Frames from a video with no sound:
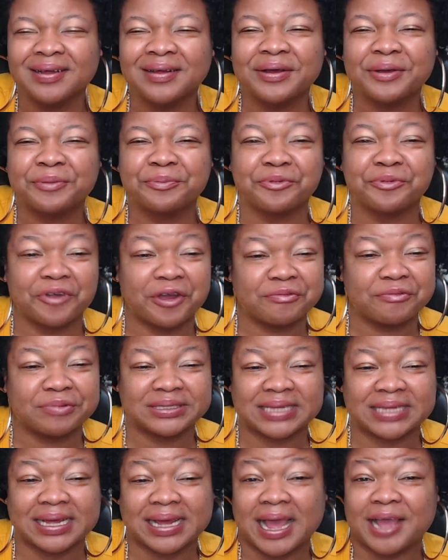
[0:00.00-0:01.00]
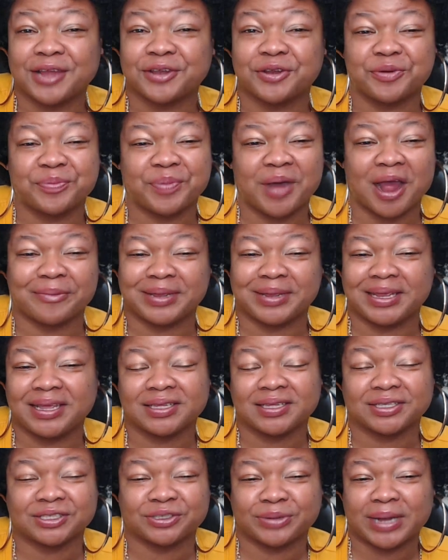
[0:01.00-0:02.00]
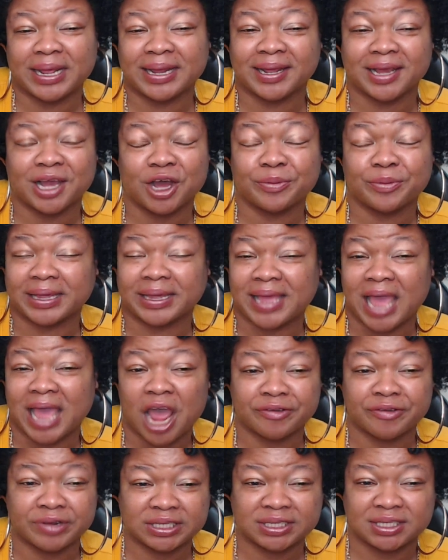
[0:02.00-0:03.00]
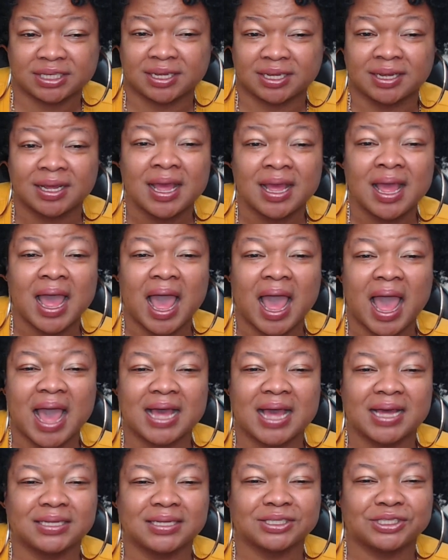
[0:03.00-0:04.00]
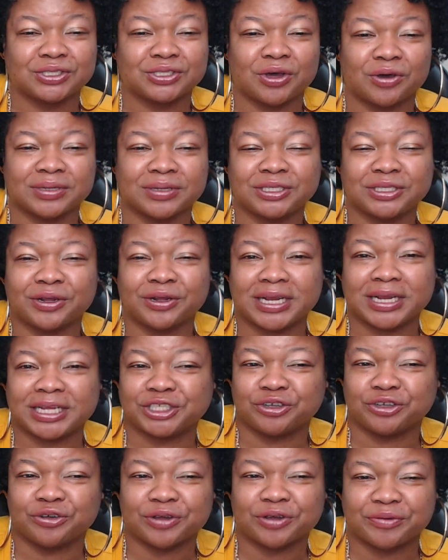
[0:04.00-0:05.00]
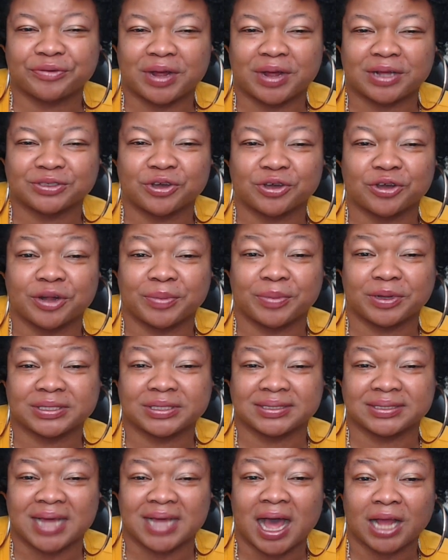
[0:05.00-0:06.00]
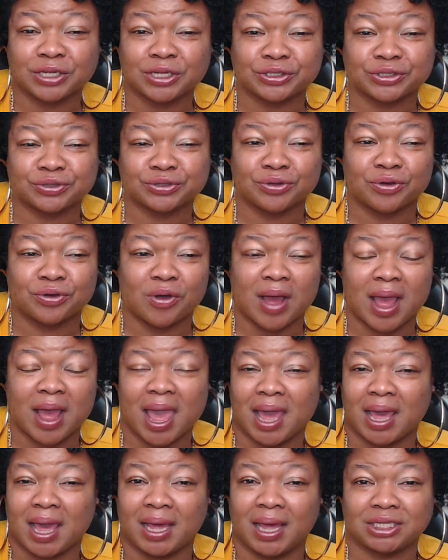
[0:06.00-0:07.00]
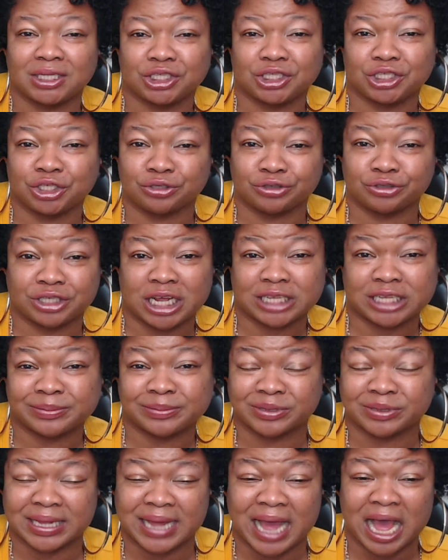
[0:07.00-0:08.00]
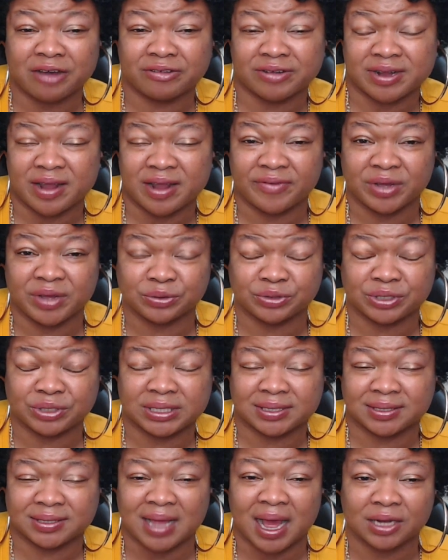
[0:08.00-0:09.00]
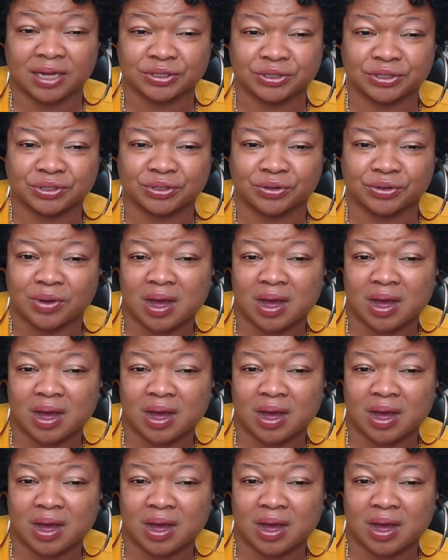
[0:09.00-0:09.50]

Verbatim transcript: Britt was like, I know Barbie either, so they didn't come in character. And so, you know, they're joking around talking about the dollar store, and you know, Jazmin's like, I would never go to the dollar store.